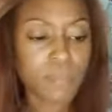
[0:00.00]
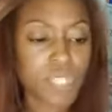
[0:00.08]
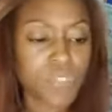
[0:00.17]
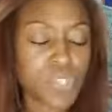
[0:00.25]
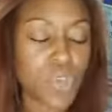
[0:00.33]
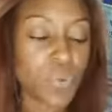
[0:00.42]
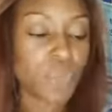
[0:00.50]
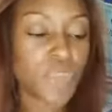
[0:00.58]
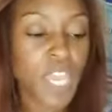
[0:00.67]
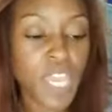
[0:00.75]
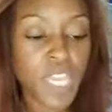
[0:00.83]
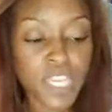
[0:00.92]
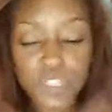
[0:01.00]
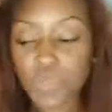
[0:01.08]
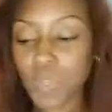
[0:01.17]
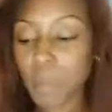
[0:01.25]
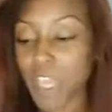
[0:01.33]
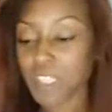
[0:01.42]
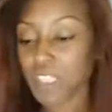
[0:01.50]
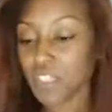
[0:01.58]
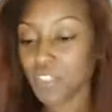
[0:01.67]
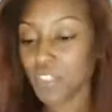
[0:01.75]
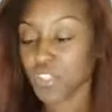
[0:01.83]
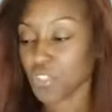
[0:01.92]
So here's what I'm asking
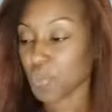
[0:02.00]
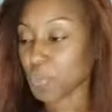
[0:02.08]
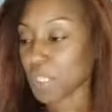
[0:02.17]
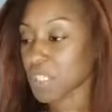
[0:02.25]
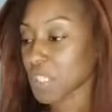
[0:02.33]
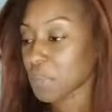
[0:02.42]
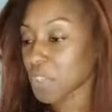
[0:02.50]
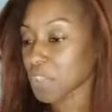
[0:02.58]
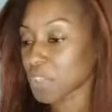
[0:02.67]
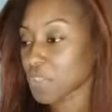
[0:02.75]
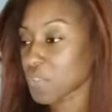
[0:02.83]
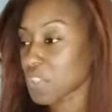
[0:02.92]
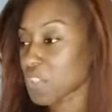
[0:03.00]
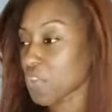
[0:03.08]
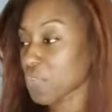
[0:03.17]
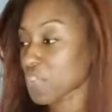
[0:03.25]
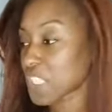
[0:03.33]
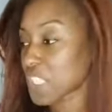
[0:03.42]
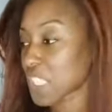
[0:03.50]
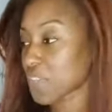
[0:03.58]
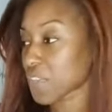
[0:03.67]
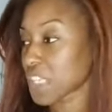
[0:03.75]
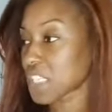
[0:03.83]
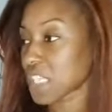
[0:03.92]
you to do because I'm going to do this over a
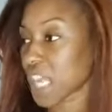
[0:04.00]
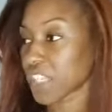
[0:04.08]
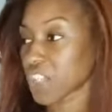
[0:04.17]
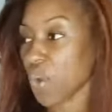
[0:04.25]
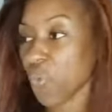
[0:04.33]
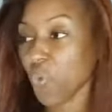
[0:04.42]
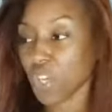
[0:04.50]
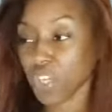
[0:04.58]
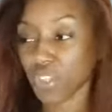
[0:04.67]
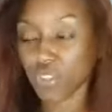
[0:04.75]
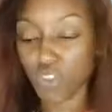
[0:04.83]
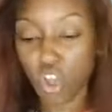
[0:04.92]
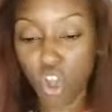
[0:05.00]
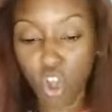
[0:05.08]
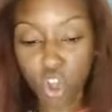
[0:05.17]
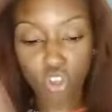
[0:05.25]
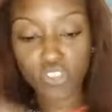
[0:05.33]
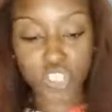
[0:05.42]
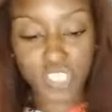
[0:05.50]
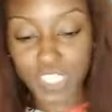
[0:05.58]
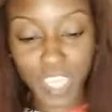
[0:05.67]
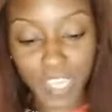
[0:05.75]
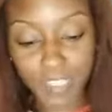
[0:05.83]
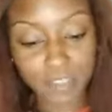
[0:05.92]
series, and I don't want to just
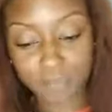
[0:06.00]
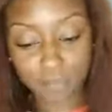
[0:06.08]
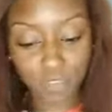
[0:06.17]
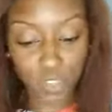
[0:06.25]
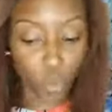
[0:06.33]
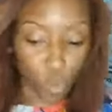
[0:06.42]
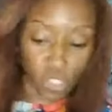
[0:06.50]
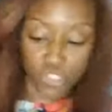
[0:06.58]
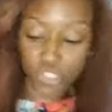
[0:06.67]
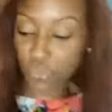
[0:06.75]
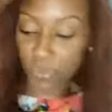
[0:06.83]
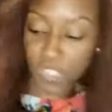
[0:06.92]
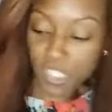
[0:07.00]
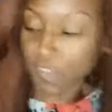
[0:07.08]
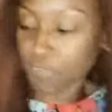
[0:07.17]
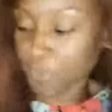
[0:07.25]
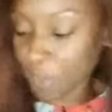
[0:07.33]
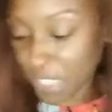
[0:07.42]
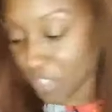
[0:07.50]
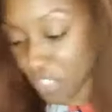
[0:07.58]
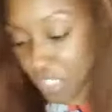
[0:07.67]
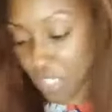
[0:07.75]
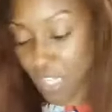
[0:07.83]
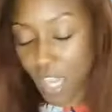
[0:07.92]
like gorge you with
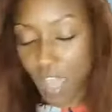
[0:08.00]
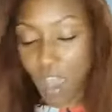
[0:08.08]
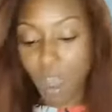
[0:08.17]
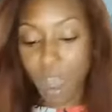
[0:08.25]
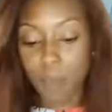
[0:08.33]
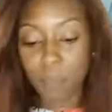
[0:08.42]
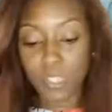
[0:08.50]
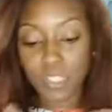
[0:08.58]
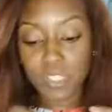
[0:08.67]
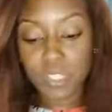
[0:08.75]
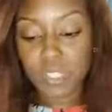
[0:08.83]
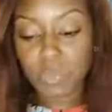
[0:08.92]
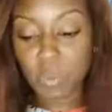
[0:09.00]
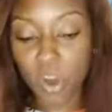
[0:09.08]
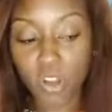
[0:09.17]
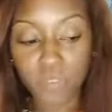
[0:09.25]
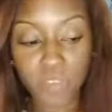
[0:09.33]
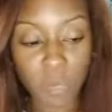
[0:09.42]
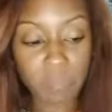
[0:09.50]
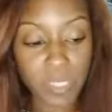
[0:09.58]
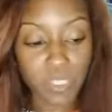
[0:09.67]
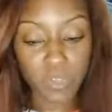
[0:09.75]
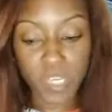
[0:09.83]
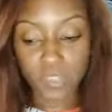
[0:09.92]
information. Um, but this is part of our
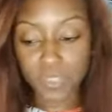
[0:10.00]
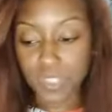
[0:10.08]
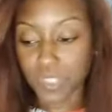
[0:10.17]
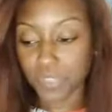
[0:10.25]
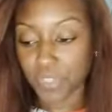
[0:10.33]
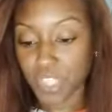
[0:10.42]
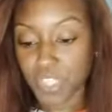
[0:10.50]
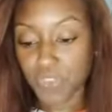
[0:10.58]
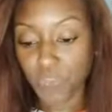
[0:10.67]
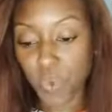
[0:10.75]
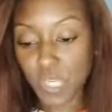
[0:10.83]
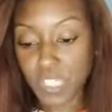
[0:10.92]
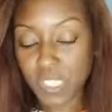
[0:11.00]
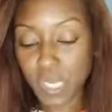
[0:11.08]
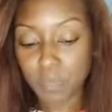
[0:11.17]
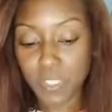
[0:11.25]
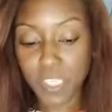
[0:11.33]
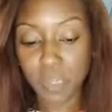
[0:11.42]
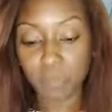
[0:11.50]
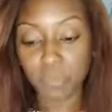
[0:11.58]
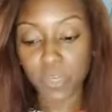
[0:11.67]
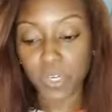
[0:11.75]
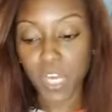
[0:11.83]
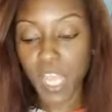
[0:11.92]
mental health series for
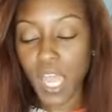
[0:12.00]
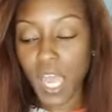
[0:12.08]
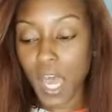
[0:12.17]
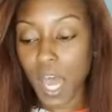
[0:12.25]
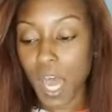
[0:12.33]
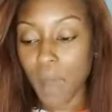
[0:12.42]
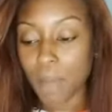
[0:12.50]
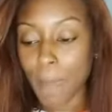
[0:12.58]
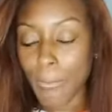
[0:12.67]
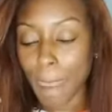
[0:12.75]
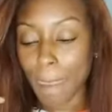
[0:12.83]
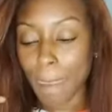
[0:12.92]
September. Um,